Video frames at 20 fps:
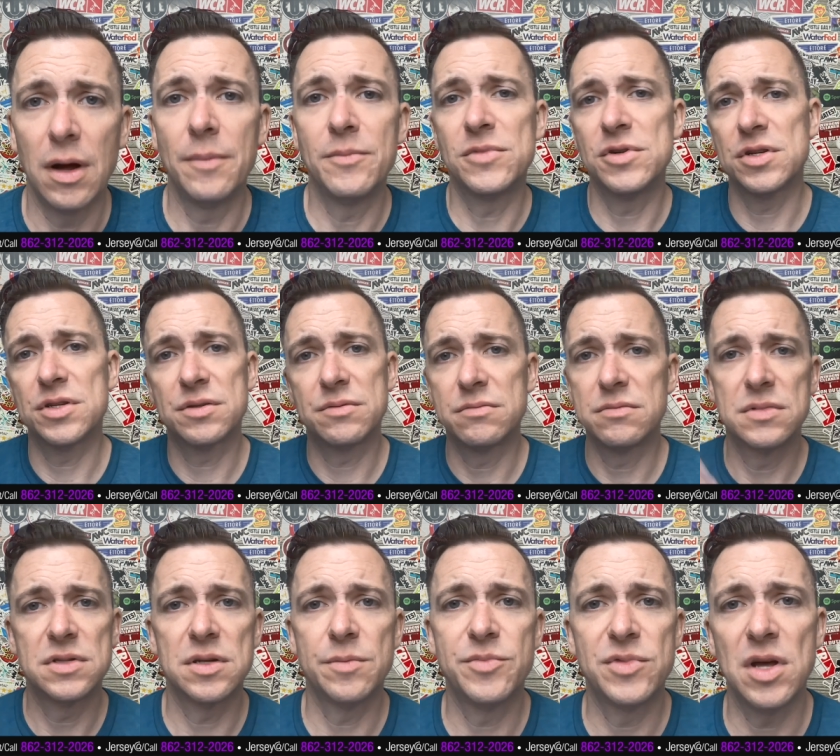I'm just
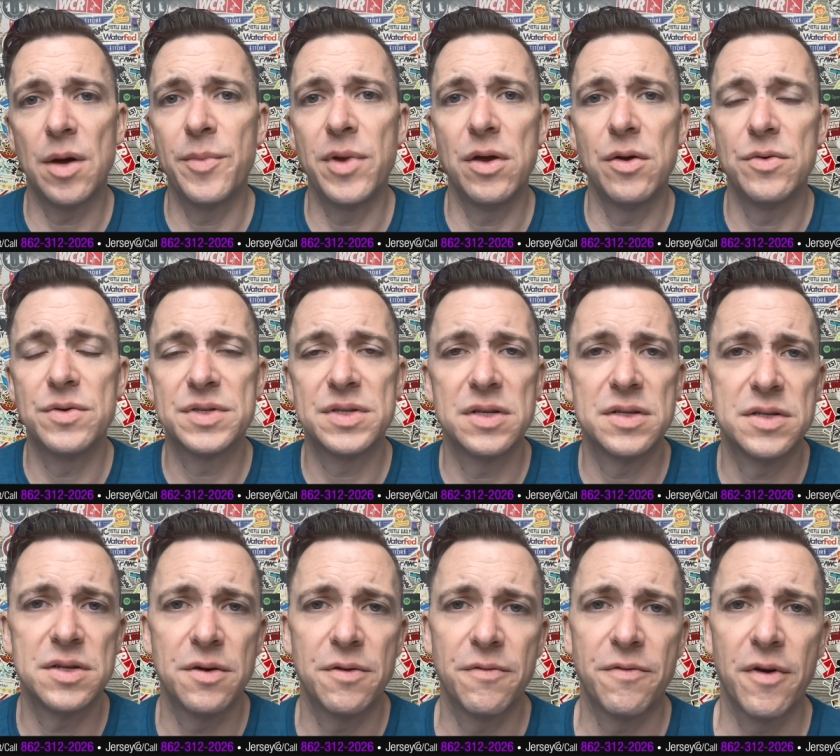some dummy who
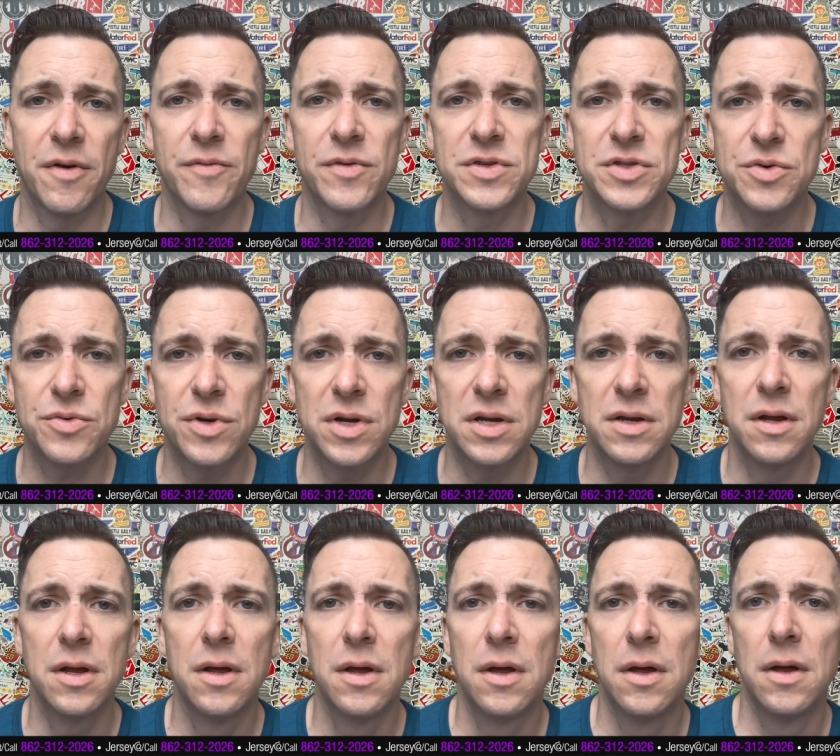sits here in front of a screen.